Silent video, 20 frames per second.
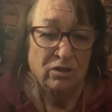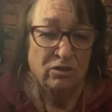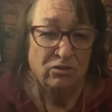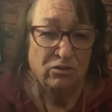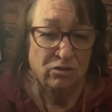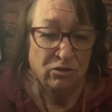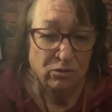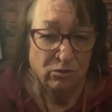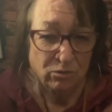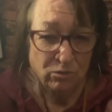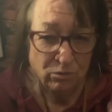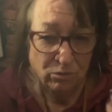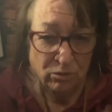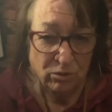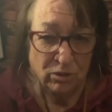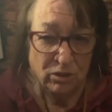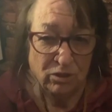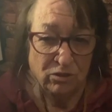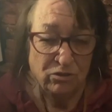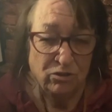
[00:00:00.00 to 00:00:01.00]
to
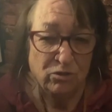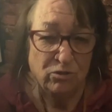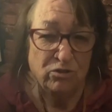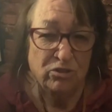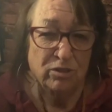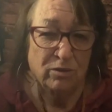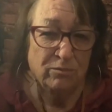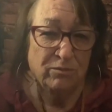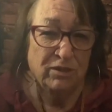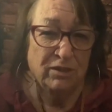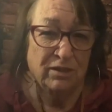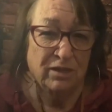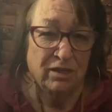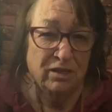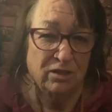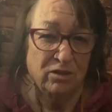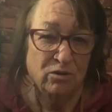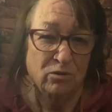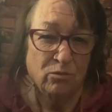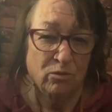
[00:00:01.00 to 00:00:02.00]
do something that
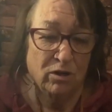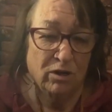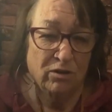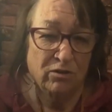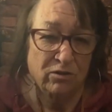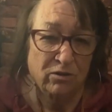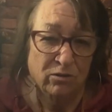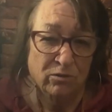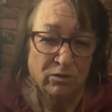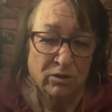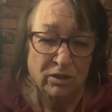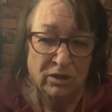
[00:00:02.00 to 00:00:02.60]
you don't want to do.